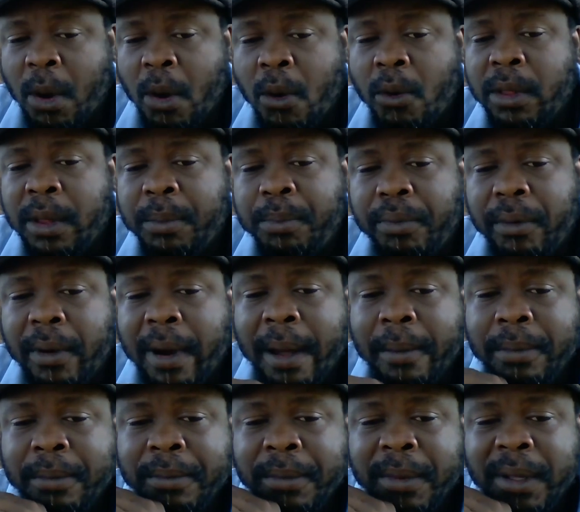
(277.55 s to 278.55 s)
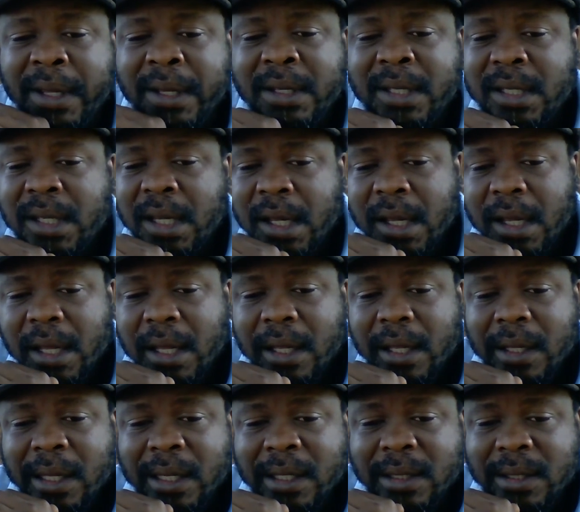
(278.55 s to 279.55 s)
The only problem is
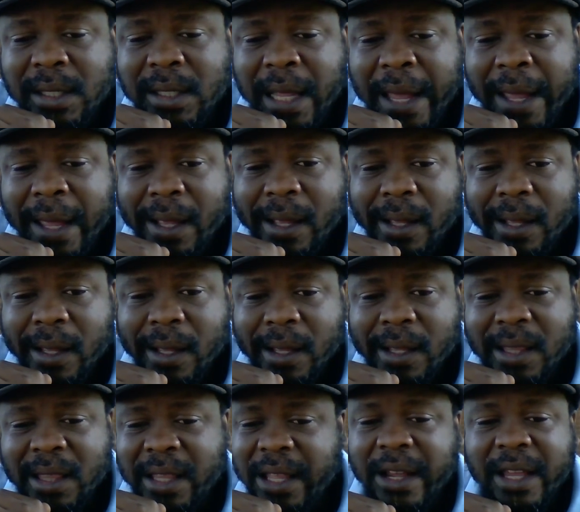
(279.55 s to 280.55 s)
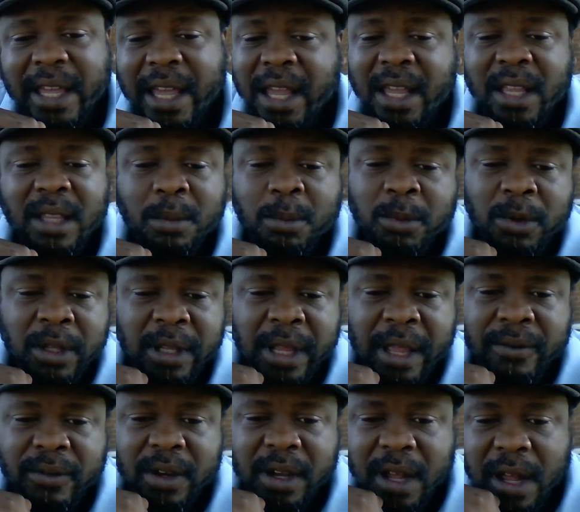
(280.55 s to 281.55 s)
that their kingdom will
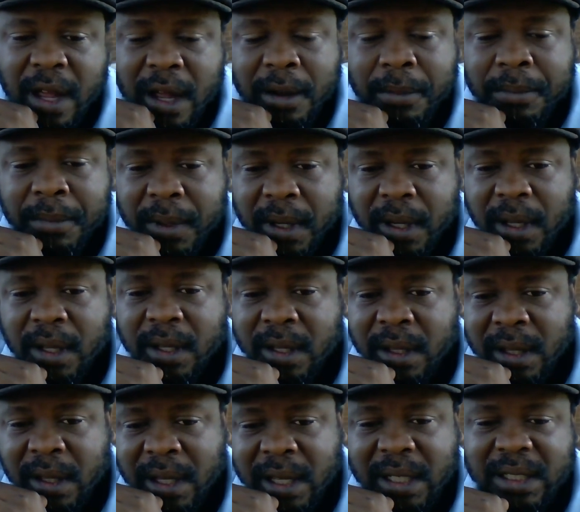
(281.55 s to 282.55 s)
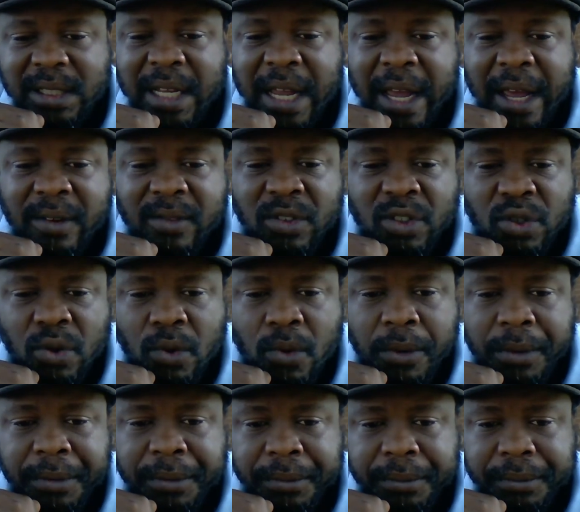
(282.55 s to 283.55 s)
never come this side of
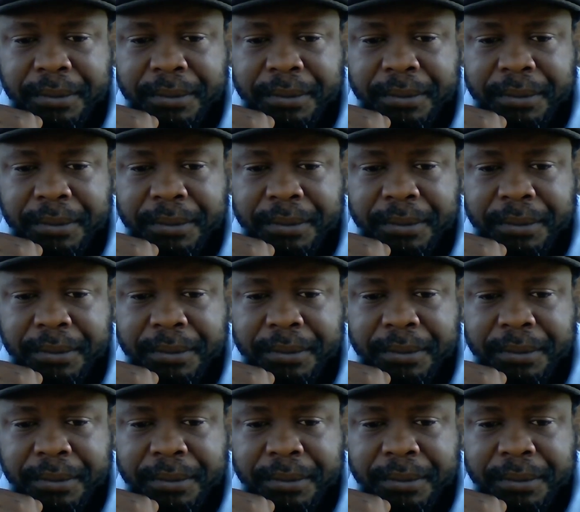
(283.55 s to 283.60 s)
Jordan.